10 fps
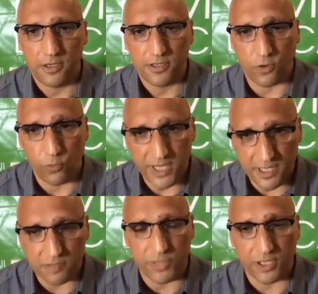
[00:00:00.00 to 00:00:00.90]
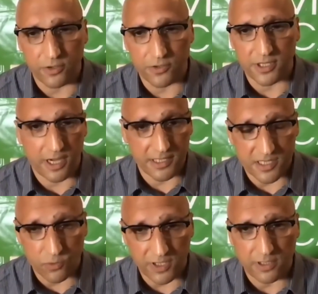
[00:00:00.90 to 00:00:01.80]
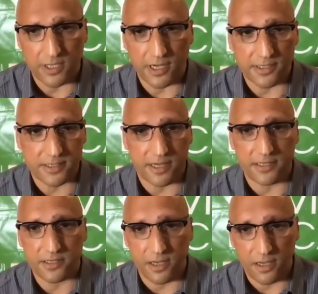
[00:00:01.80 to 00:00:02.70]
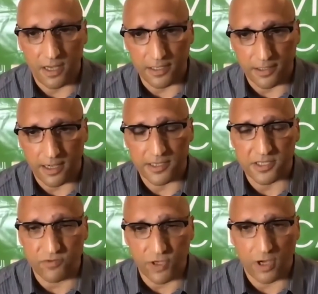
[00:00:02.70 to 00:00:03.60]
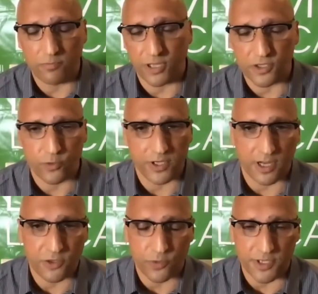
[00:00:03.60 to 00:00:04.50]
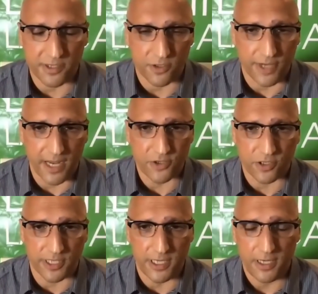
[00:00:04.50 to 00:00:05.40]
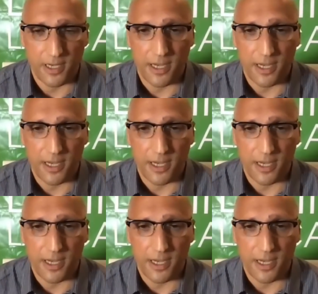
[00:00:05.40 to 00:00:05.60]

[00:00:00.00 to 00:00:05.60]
So we need to build those alliances within the United States, an alliance of non-belligerent countries internationally,